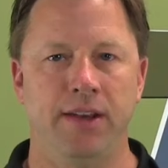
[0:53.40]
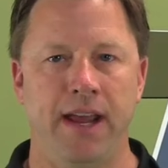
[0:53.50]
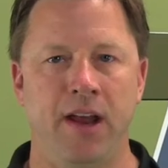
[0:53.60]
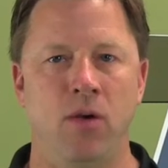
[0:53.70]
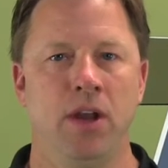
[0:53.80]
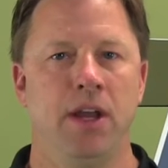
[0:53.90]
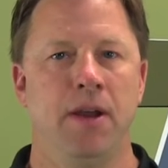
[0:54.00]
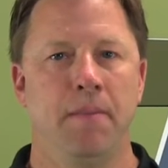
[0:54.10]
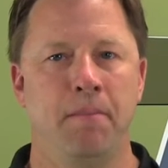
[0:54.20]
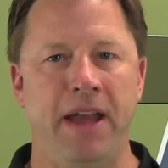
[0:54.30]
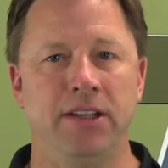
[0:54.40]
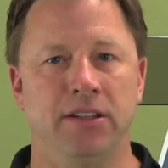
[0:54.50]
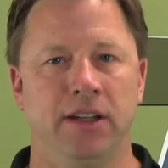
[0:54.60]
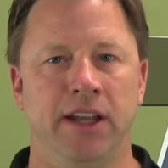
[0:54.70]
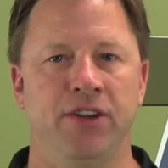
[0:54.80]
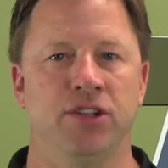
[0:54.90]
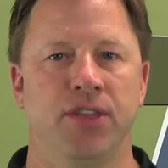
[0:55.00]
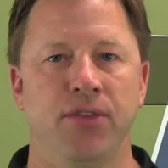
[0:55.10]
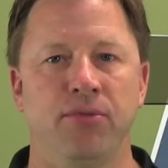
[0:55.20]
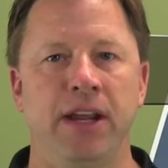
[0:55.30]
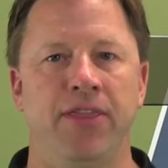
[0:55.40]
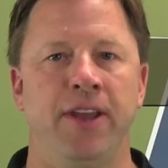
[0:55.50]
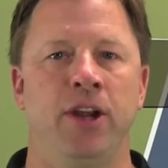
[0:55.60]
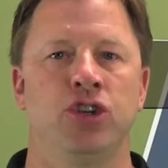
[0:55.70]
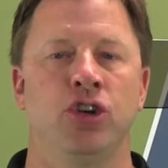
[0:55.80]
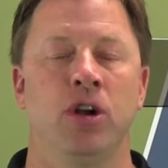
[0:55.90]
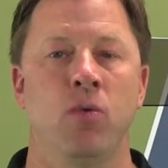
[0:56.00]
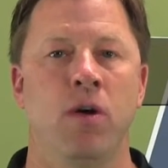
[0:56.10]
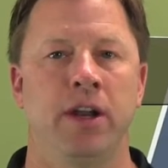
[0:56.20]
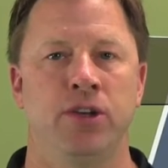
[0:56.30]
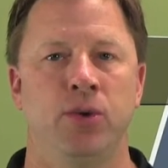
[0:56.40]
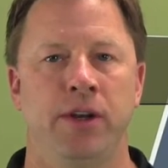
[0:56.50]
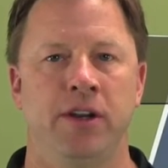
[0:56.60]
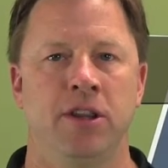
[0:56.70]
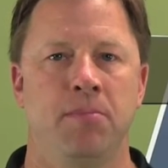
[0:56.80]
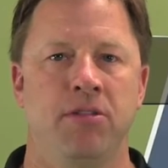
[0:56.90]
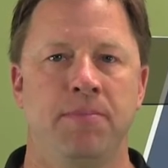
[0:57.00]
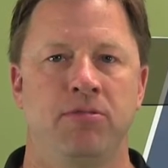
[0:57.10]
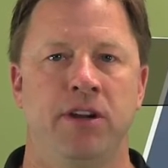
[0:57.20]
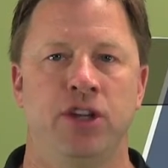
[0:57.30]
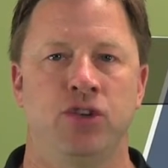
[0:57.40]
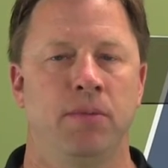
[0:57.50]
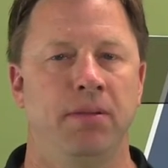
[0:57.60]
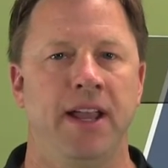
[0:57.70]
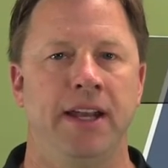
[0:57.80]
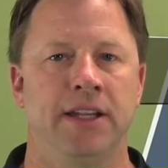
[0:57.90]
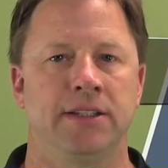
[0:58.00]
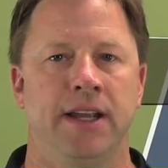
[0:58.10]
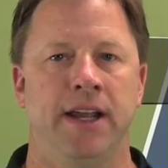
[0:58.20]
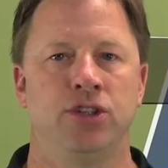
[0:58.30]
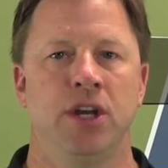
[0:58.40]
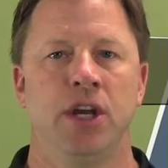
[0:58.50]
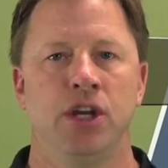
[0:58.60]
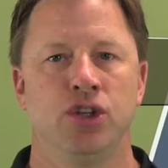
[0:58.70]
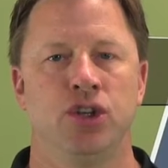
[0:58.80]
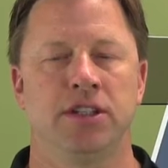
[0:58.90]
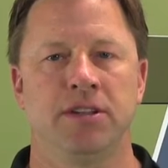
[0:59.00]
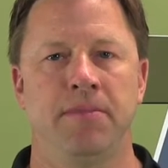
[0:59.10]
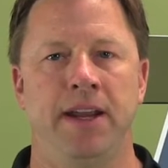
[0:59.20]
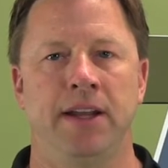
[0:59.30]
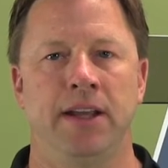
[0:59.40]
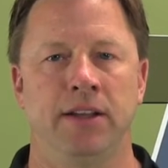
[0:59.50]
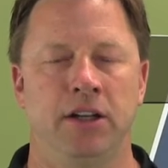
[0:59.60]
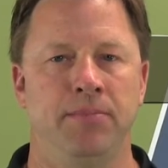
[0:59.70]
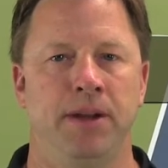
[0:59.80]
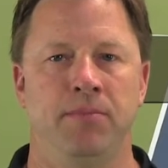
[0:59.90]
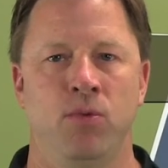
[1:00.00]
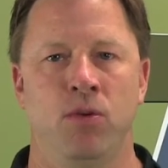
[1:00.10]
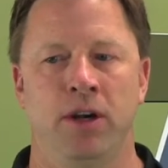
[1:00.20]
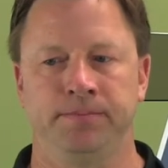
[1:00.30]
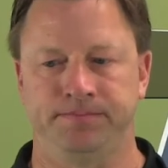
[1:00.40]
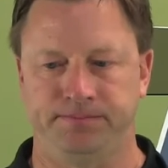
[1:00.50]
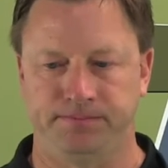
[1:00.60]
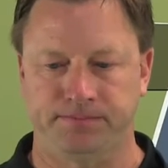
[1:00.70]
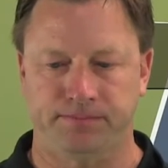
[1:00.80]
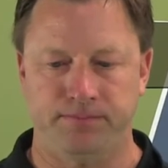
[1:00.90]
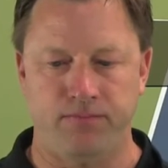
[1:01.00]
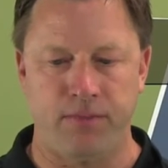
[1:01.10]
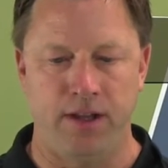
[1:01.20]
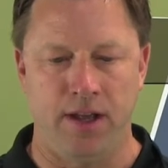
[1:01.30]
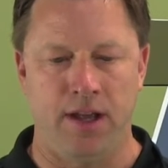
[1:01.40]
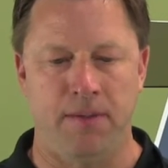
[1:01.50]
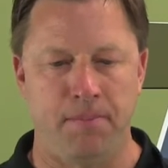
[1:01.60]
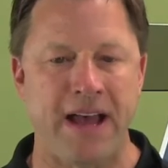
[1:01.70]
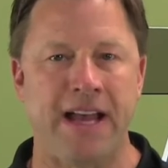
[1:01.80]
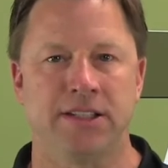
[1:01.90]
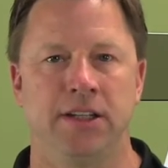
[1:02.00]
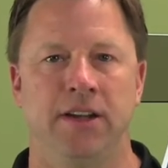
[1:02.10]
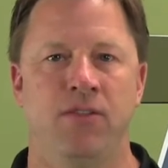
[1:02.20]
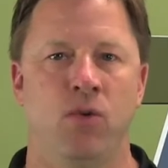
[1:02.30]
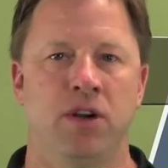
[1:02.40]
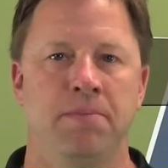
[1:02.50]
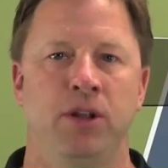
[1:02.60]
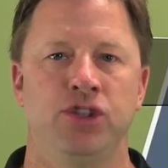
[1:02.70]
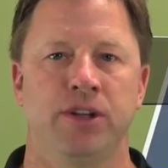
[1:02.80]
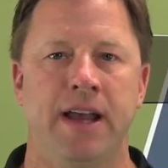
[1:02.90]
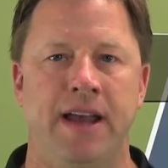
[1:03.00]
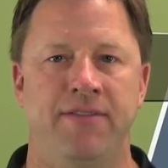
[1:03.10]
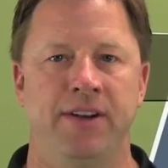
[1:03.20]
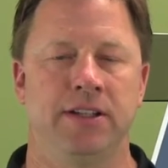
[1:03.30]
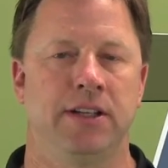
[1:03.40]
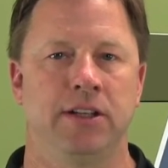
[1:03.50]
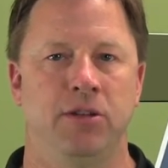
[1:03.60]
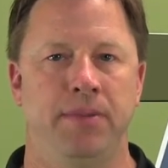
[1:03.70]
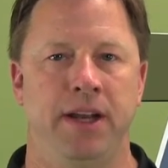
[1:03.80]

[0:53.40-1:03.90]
Now, mentally, there's 3 things you're going to want to do here in the preparation or planning stage just to make it a little bit more positive, or to build your confidence a little